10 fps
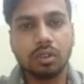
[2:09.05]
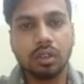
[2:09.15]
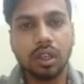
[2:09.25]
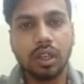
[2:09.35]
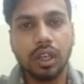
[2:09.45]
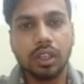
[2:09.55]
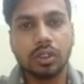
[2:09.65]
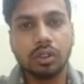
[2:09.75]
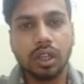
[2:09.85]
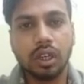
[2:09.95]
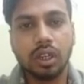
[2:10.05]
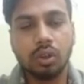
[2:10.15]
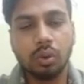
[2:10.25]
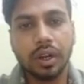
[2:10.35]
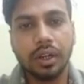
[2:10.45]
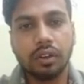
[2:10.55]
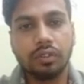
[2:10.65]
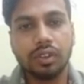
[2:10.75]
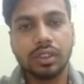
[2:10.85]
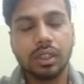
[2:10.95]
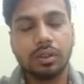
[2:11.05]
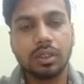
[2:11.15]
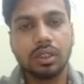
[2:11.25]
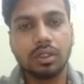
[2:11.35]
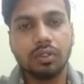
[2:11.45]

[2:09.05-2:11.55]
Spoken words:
Okay, so there are two kind of exception.